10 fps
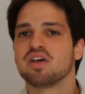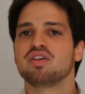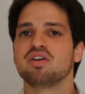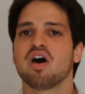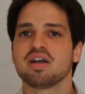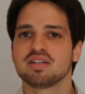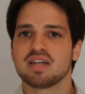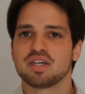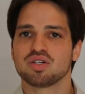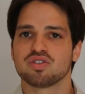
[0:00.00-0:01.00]
The United
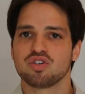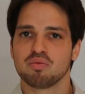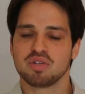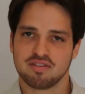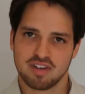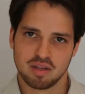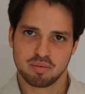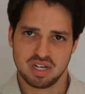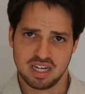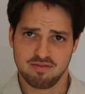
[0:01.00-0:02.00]
Nations Human
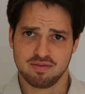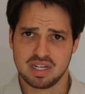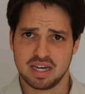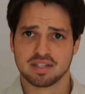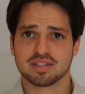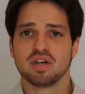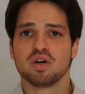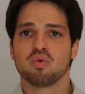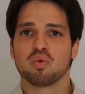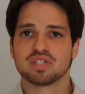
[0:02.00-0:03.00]
Development Index
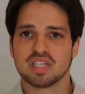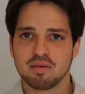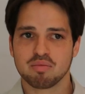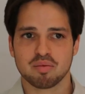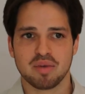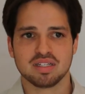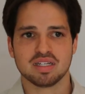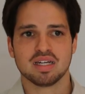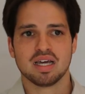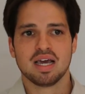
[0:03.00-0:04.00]
was implemented